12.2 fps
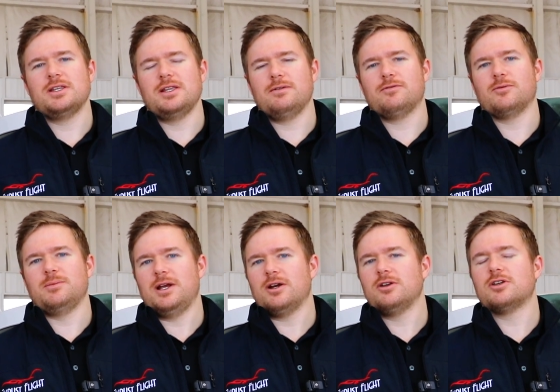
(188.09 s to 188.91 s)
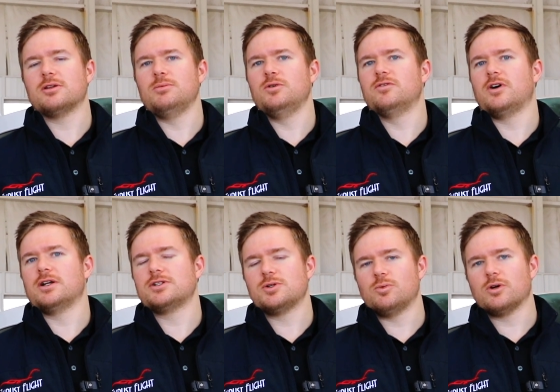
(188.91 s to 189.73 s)
and then from there you can move
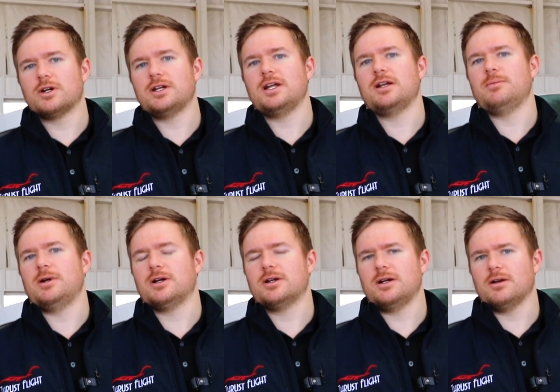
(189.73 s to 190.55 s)
on to working at American